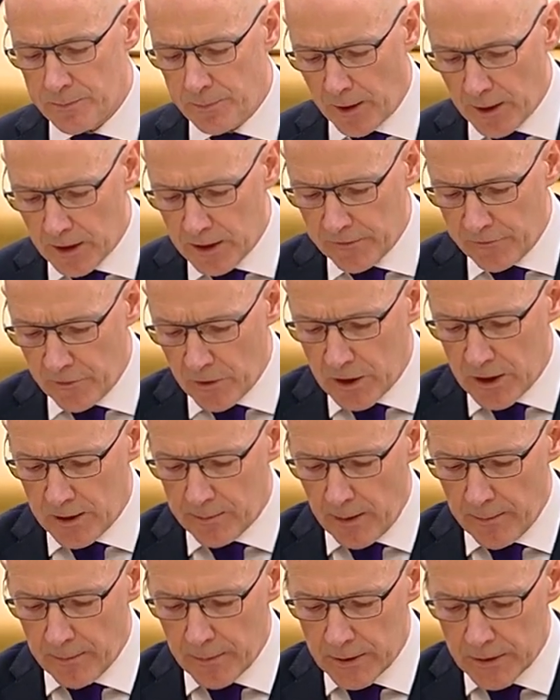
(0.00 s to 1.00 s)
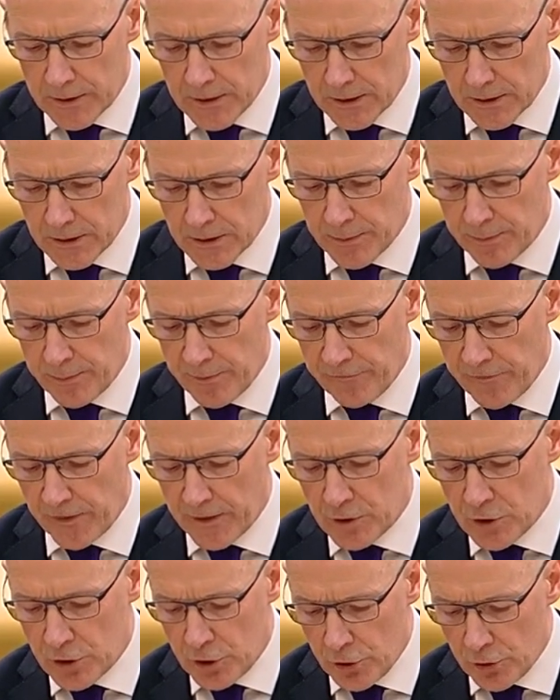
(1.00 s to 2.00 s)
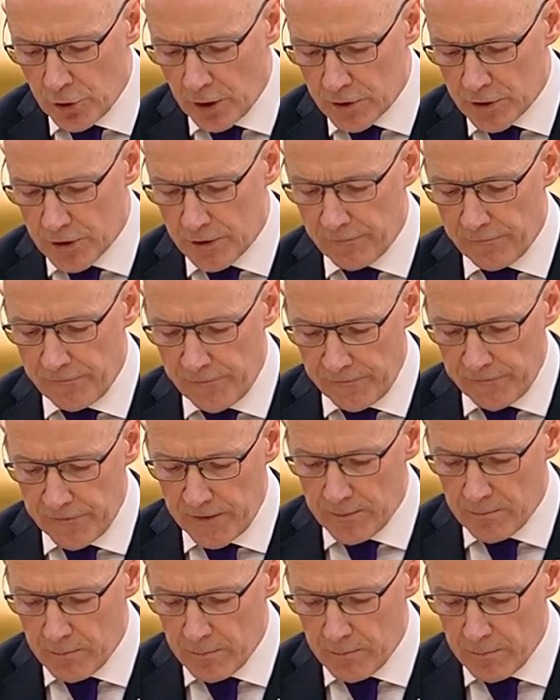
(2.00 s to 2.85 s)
part of our commitment to provide £250